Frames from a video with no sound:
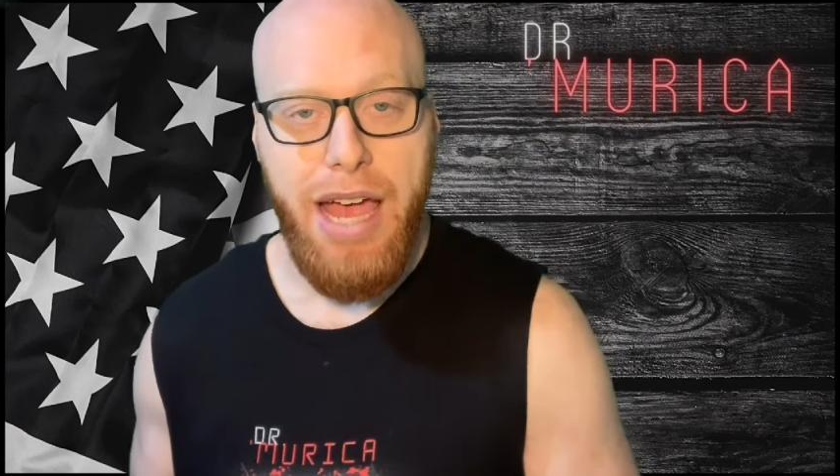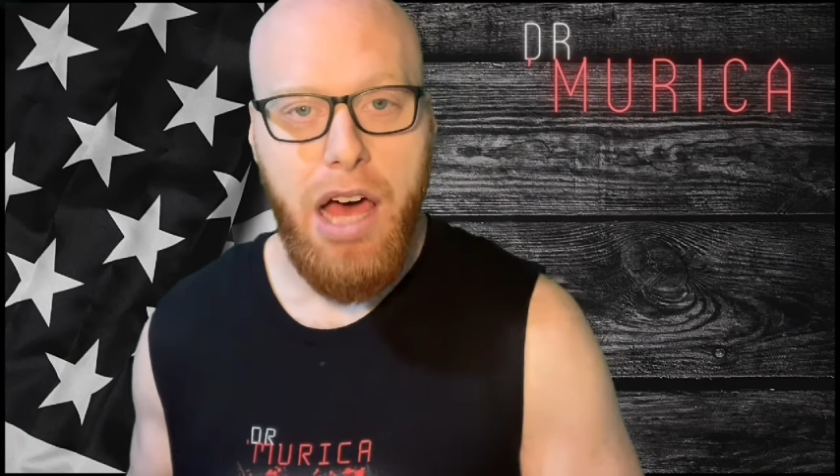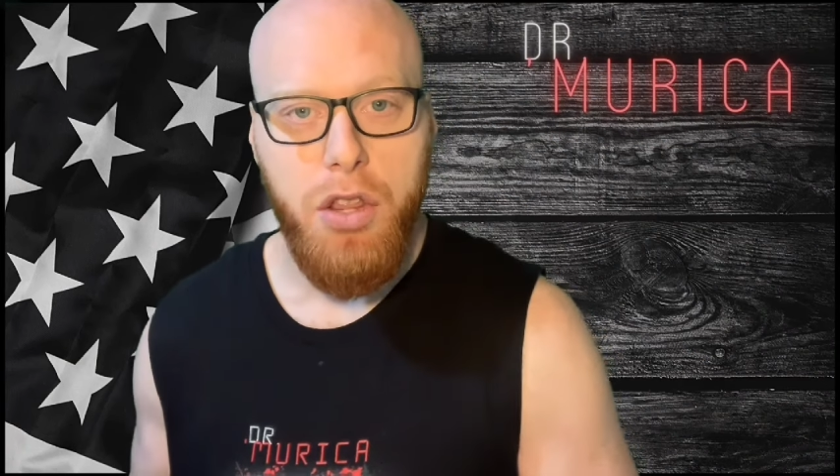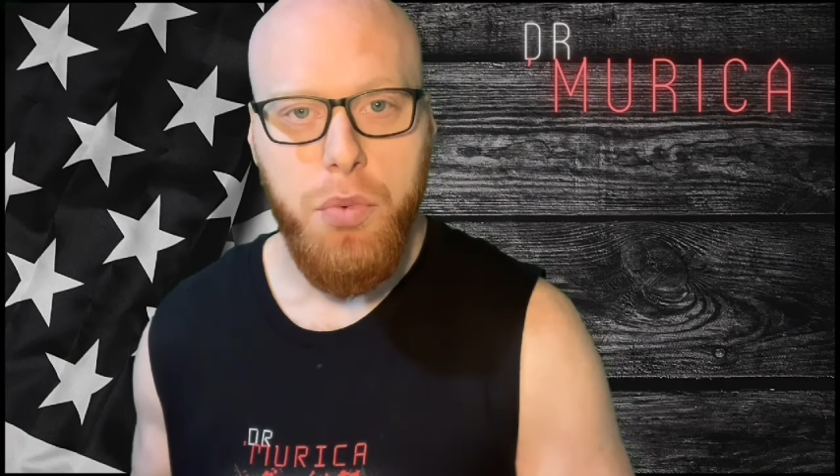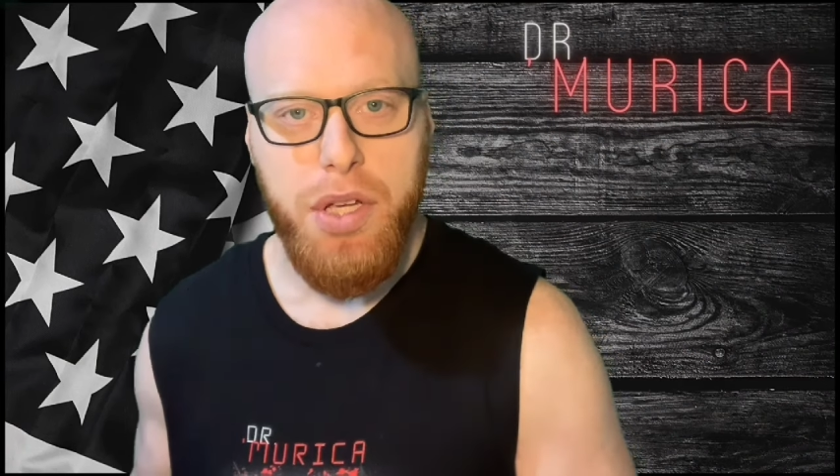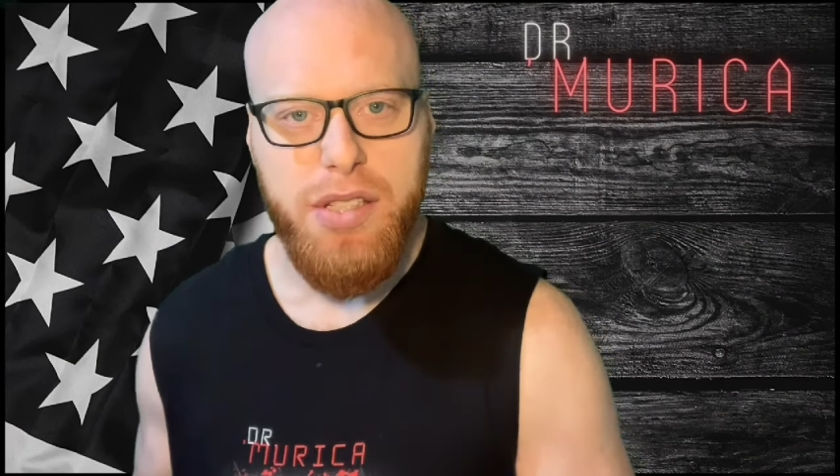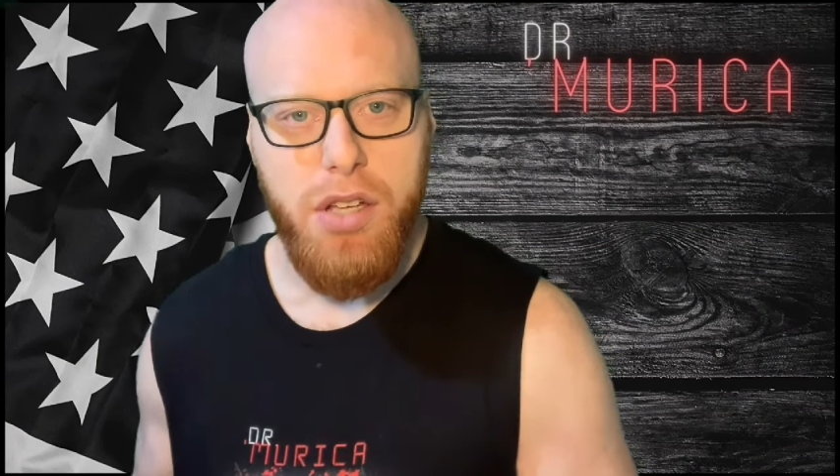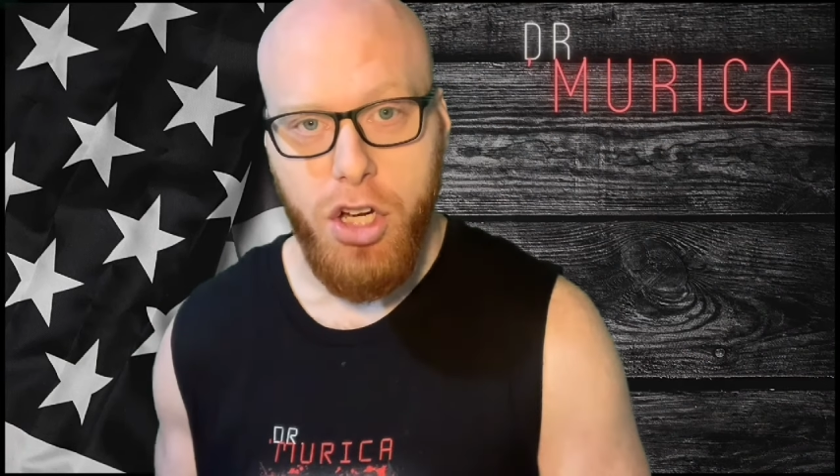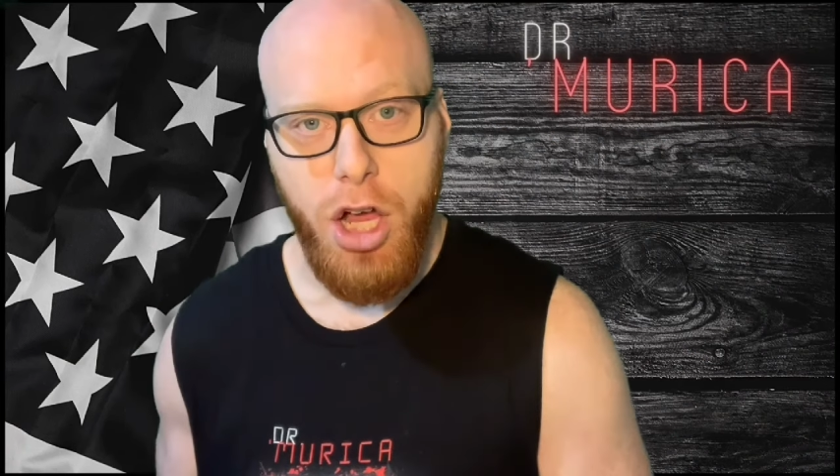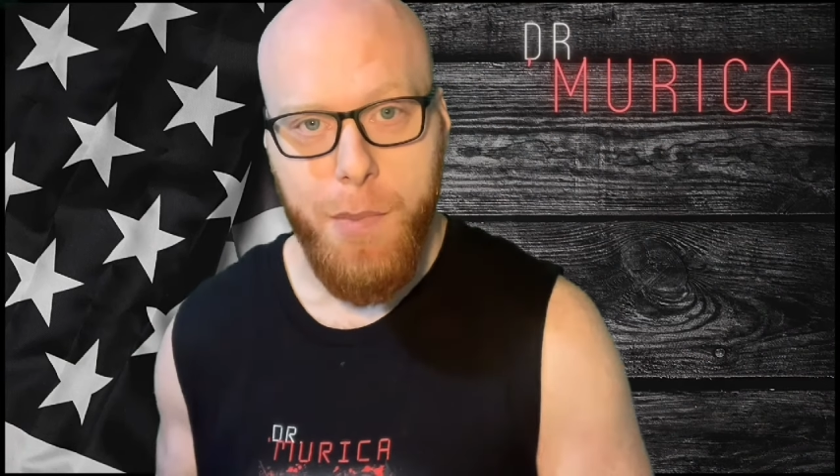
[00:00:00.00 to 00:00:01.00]
calories
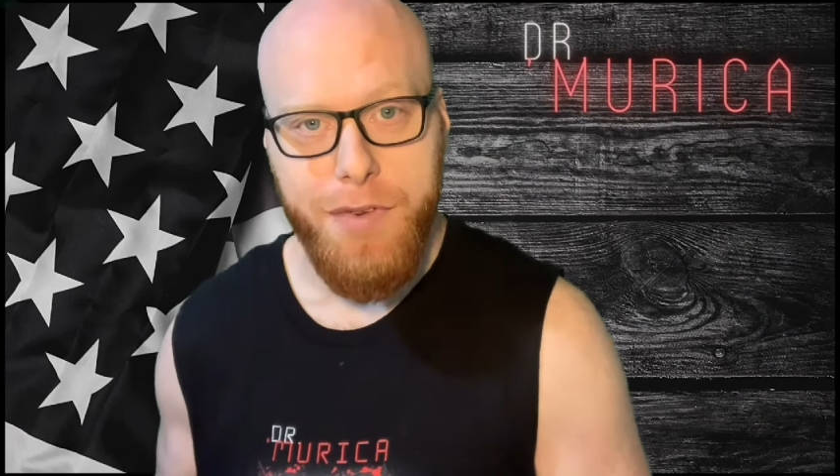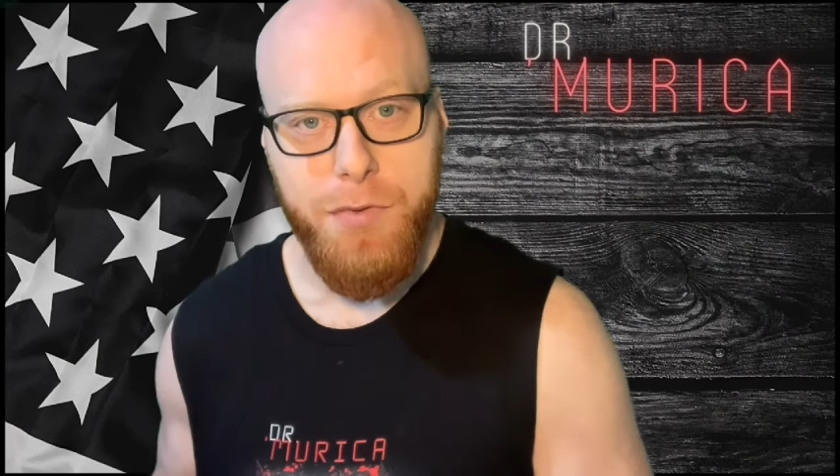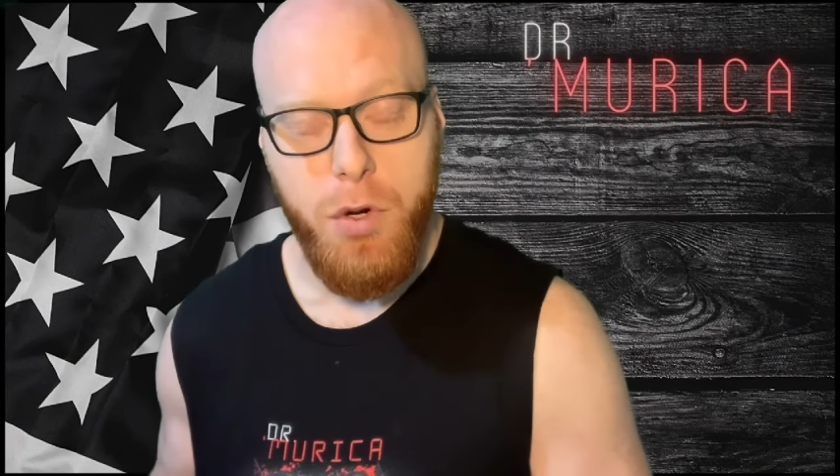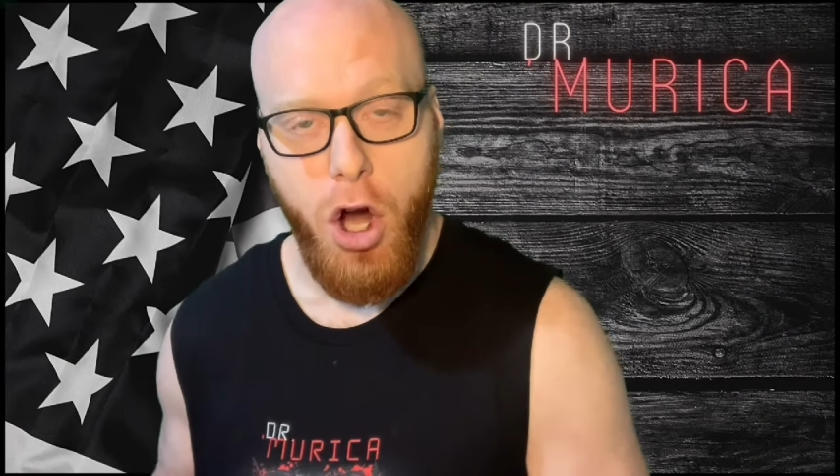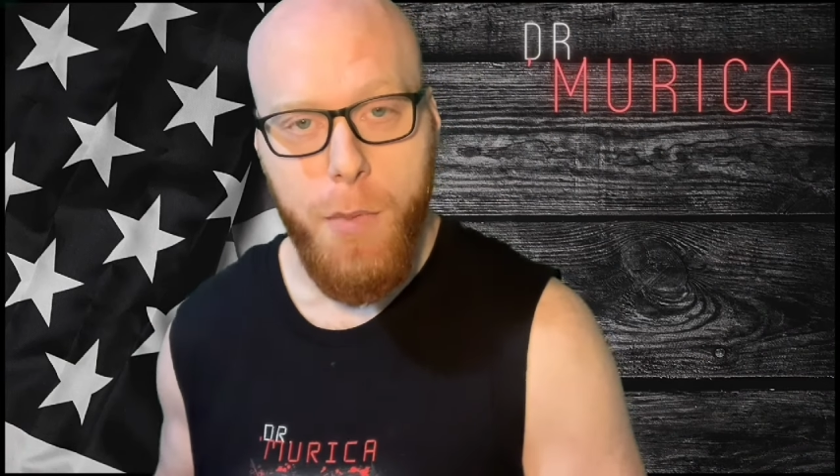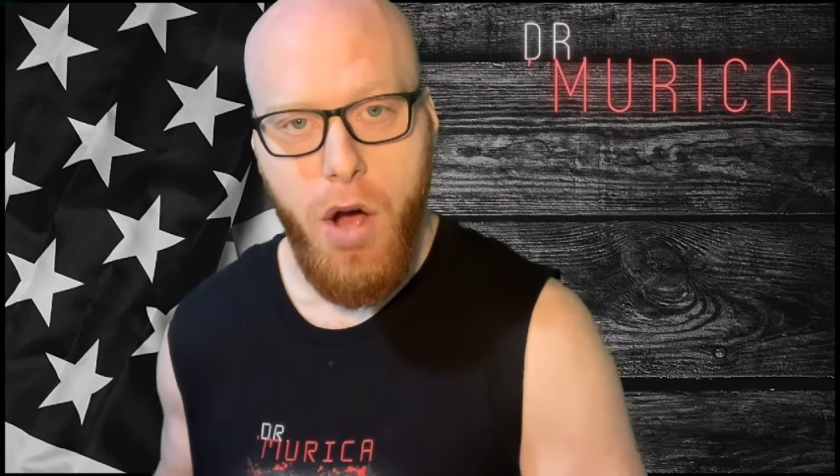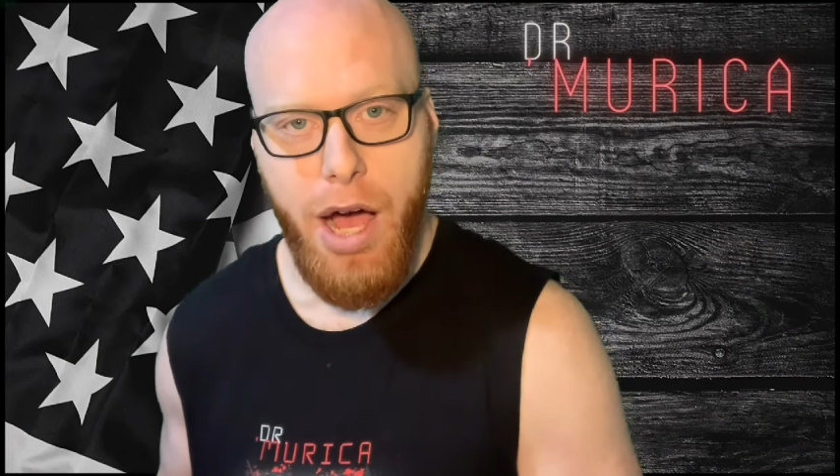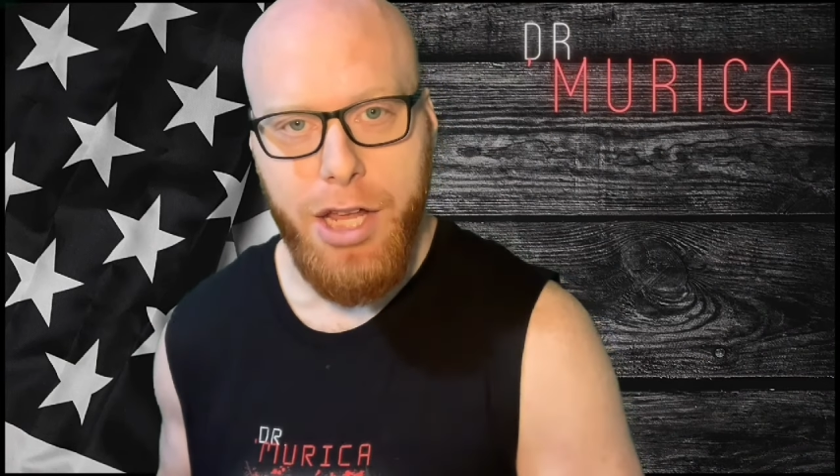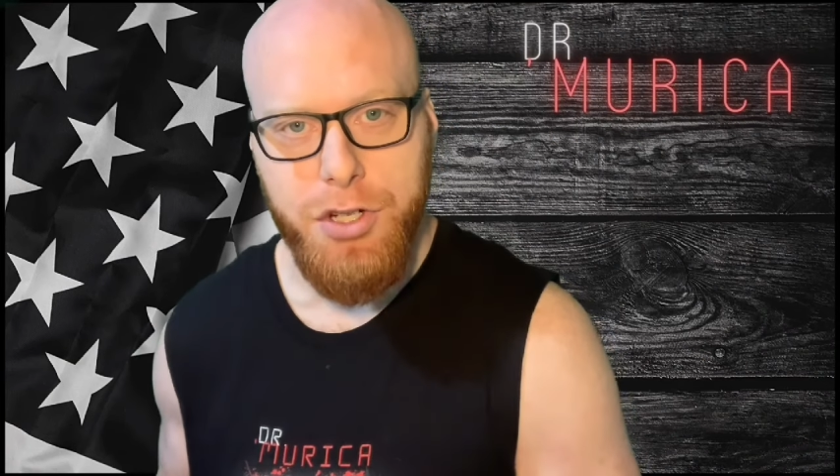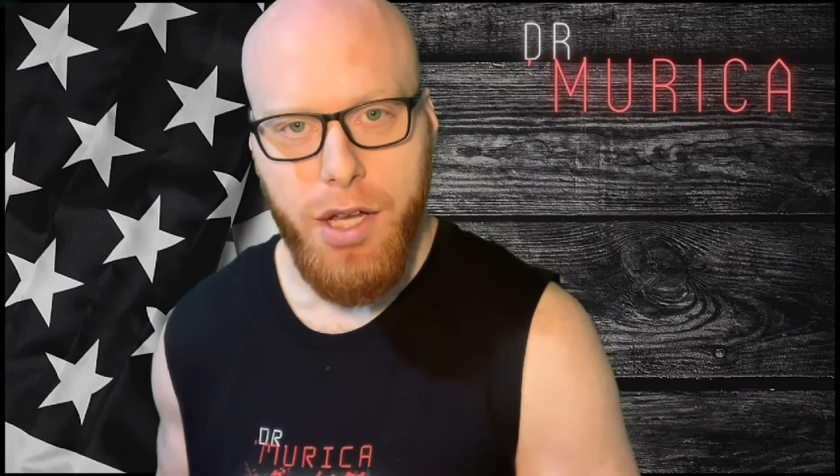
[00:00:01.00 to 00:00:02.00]
are coming from
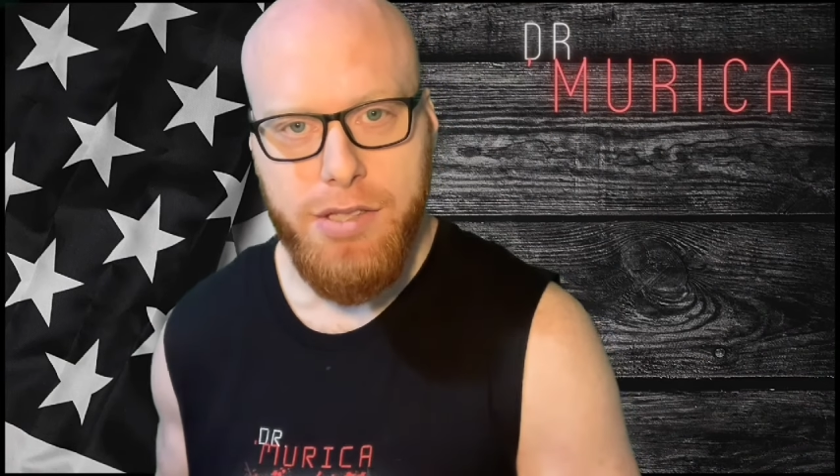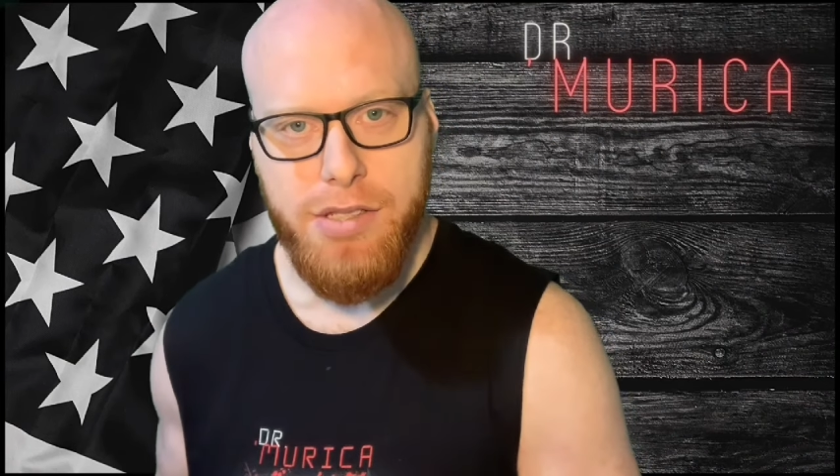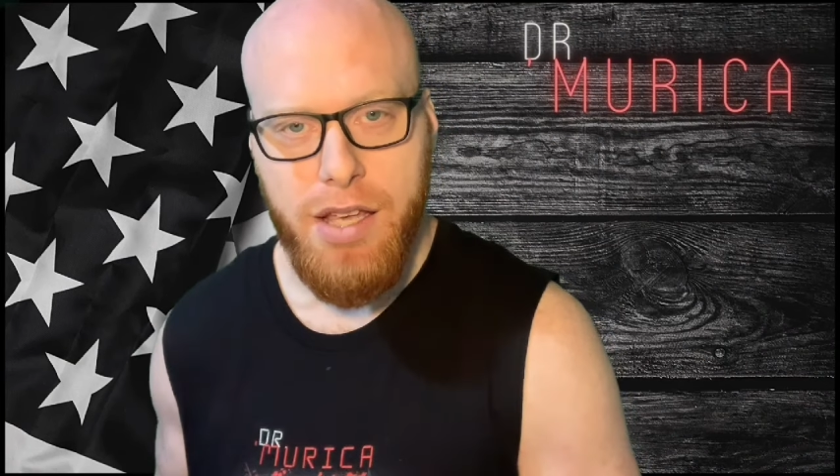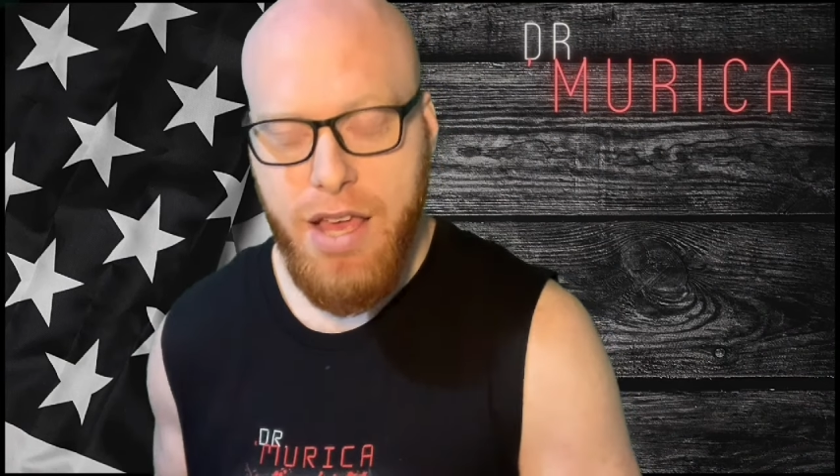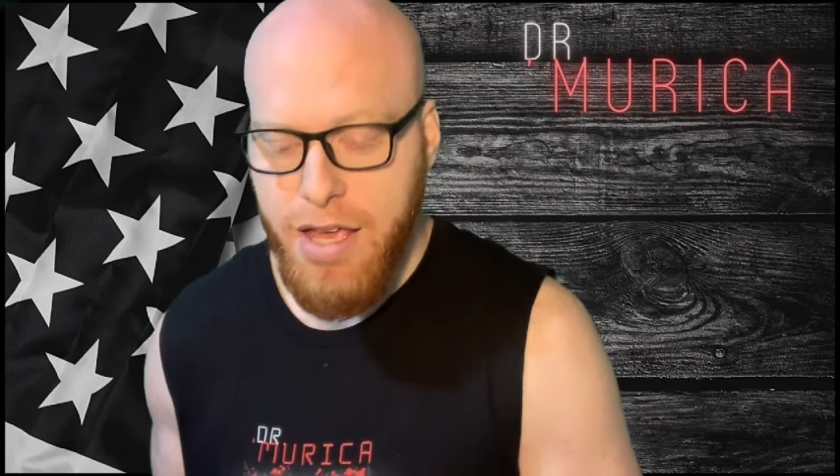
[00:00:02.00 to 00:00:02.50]
carbohydrates